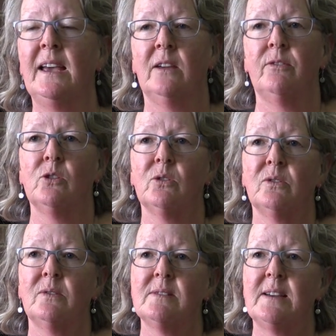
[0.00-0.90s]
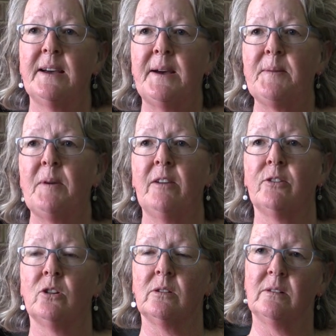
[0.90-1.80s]
If you um,
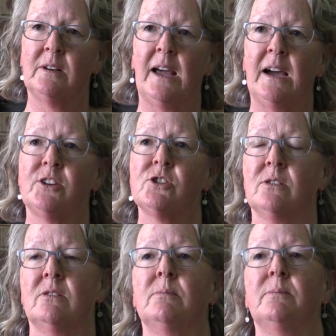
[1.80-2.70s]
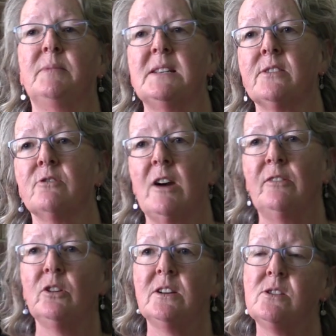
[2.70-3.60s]
have got large bits of
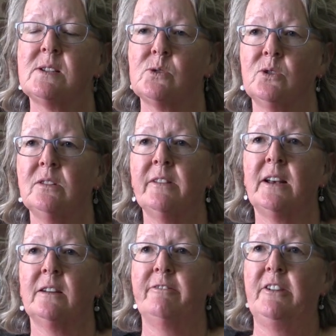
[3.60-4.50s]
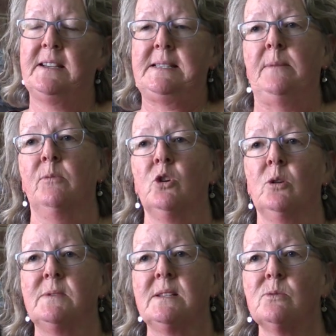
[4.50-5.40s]
gravel in your soil, that'll affect some
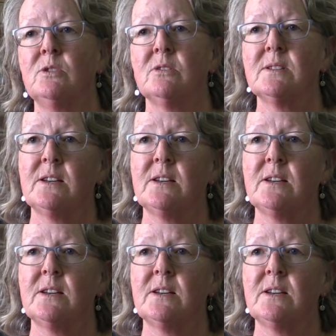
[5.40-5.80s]
crops as well.